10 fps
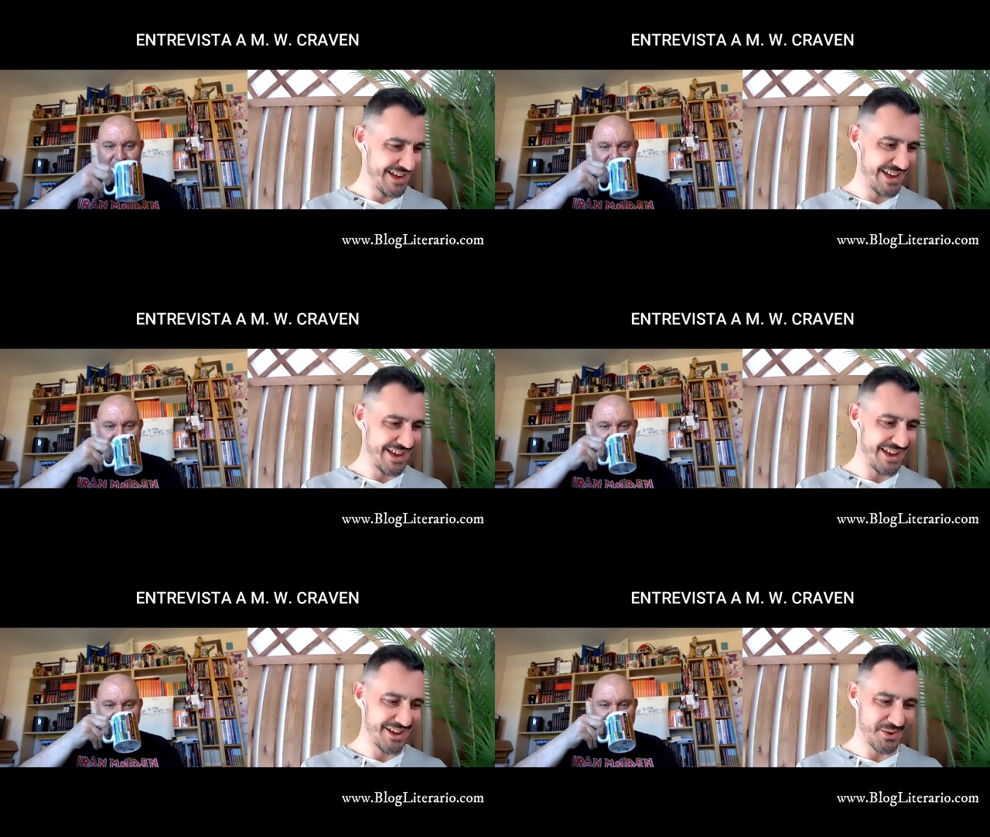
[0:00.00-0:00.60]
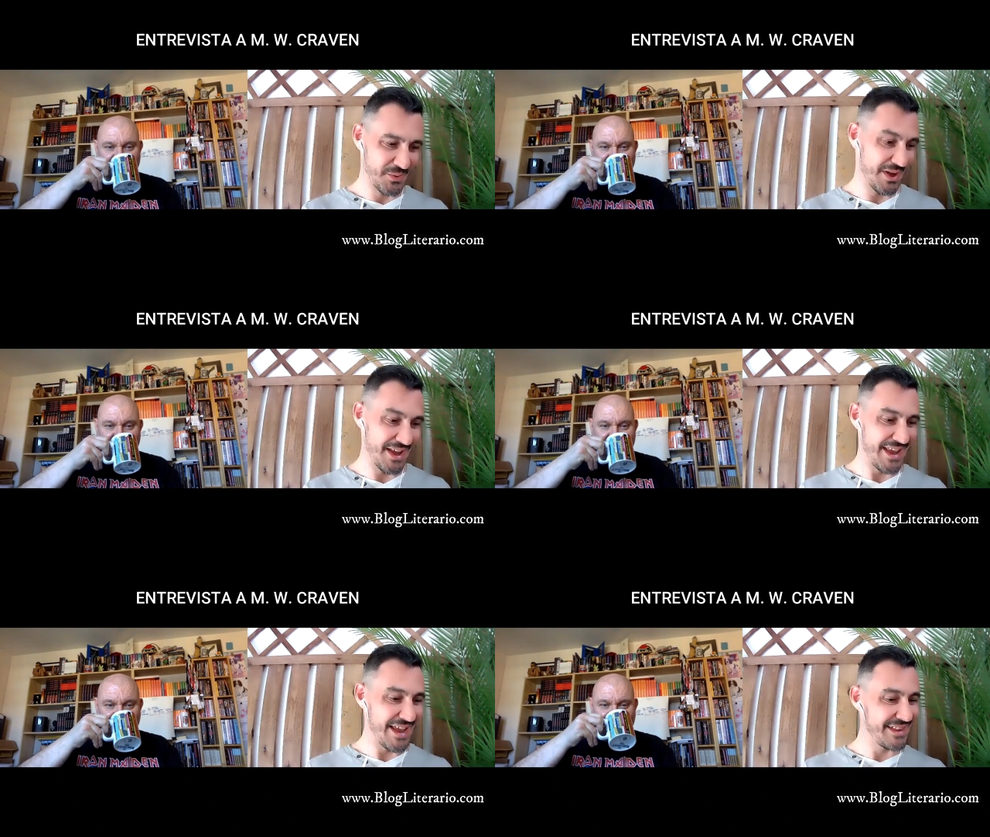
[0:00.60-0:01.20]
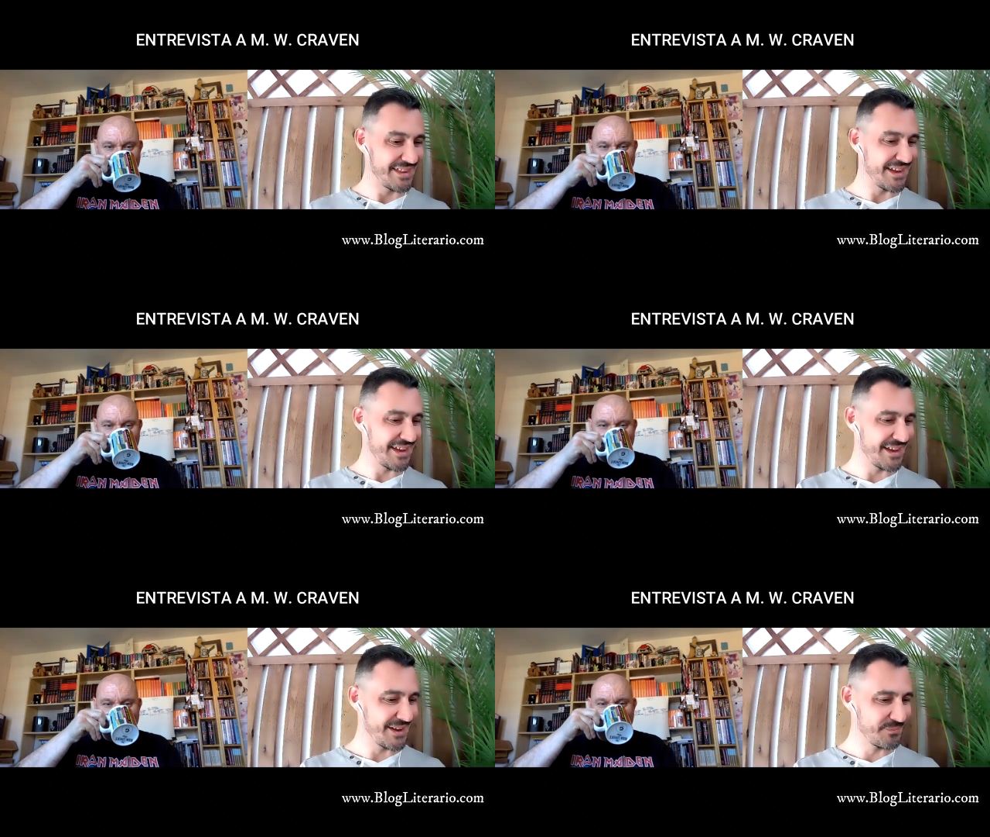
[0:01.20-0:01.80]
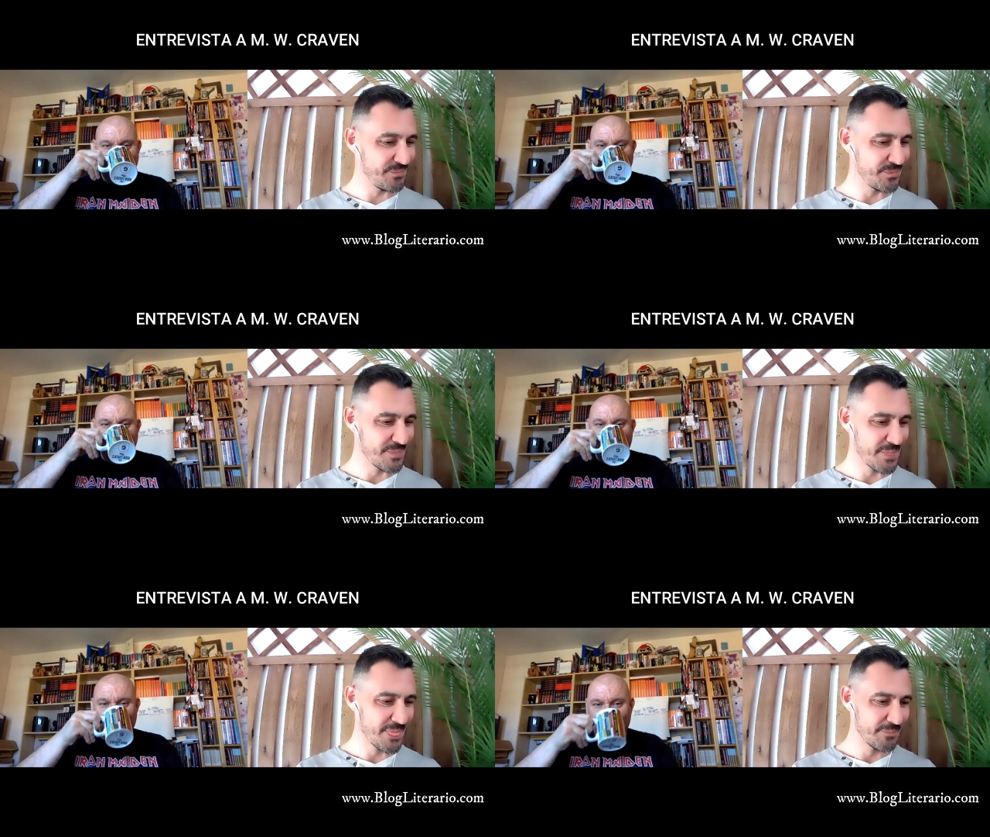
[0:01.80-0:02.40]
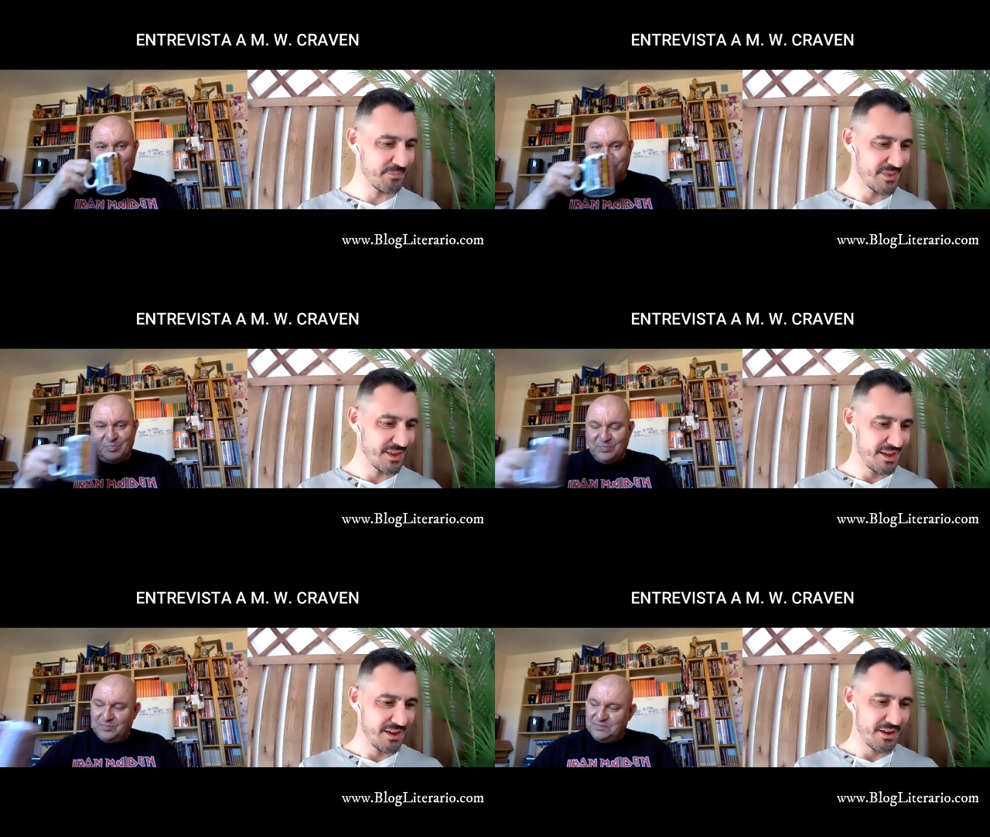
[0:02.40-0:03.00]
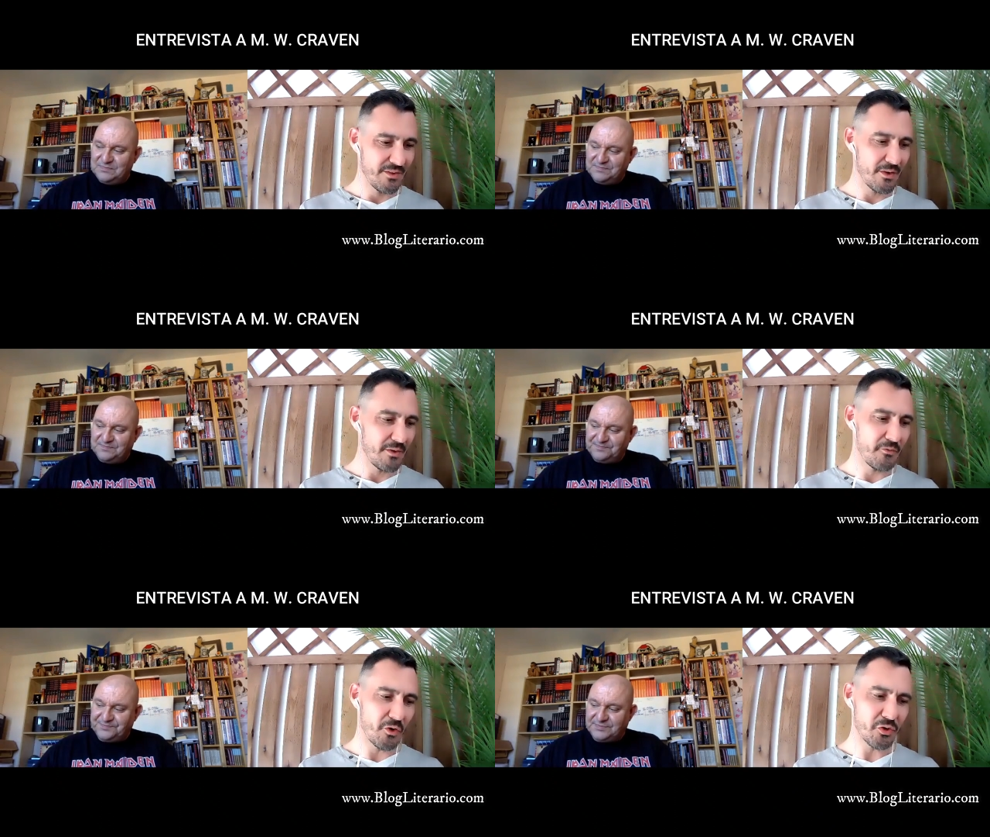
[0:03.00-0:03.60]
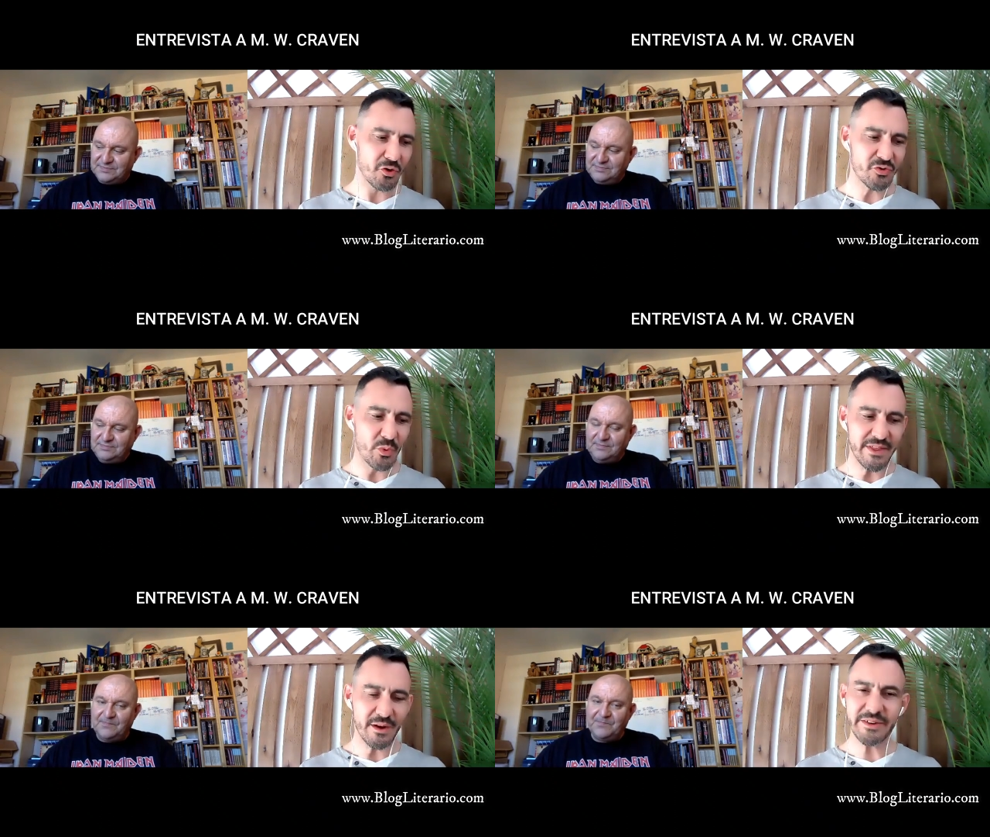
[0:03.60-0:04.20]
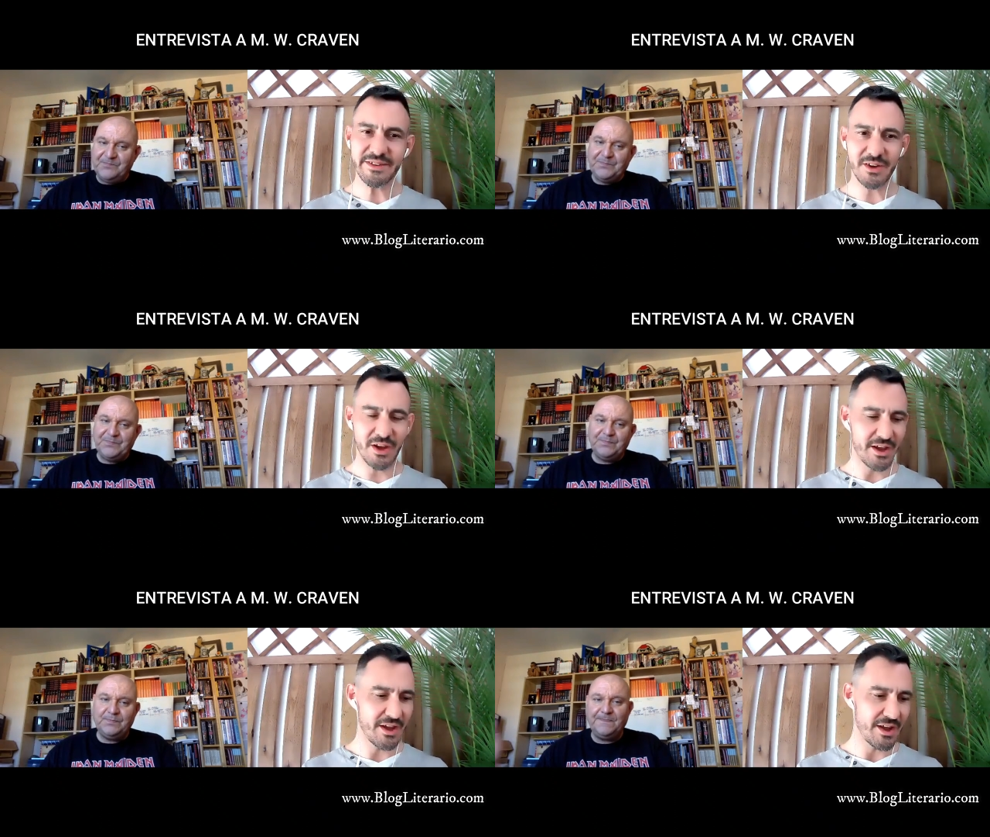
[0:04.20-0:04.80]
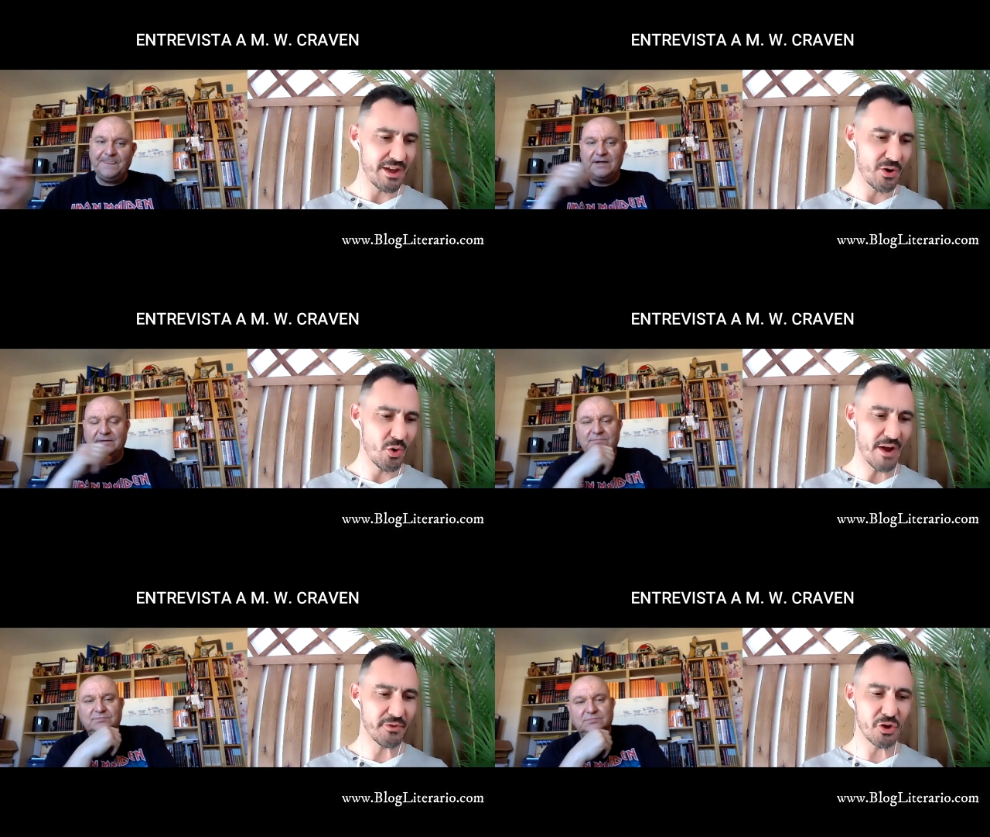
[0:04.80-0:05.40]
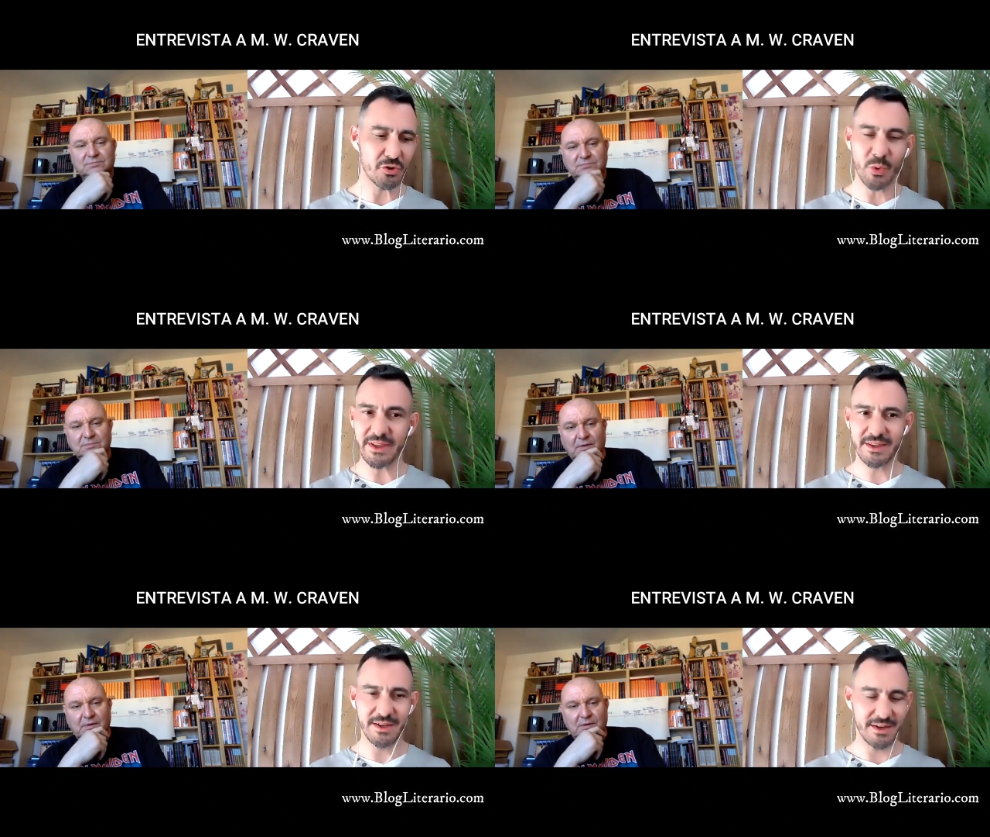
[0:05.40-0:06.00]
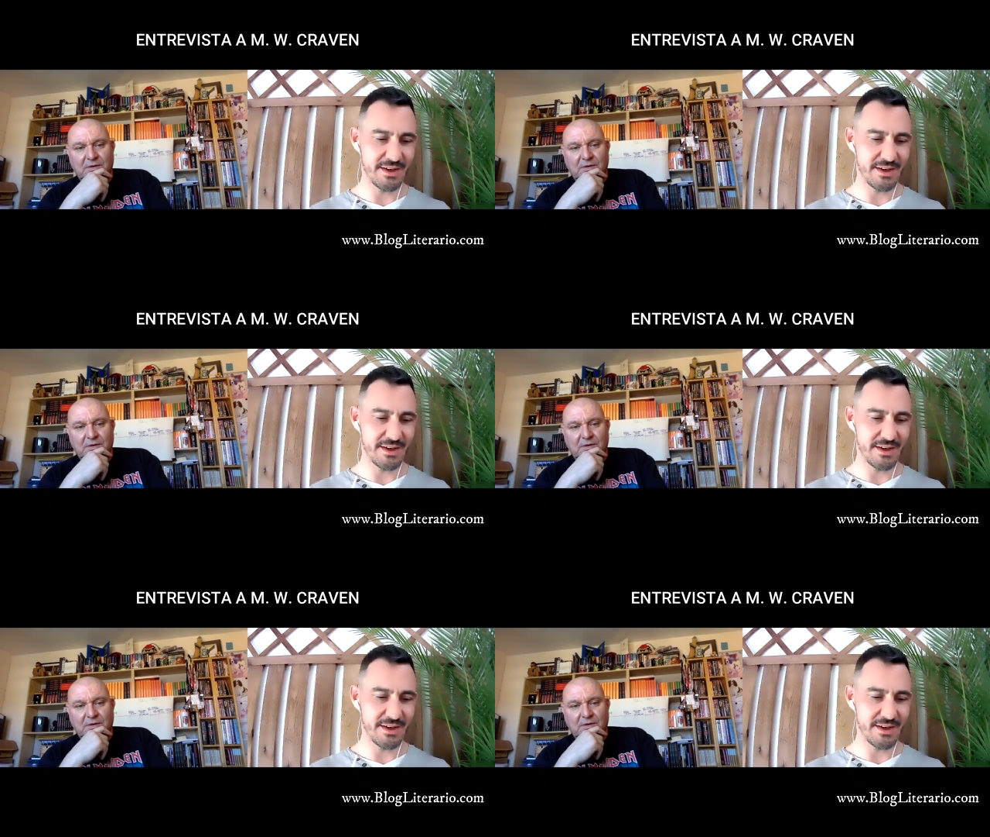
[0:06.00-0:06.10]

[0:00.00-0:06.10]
Speaker 1: Uh, okay, and um, for those readers uh, who have not read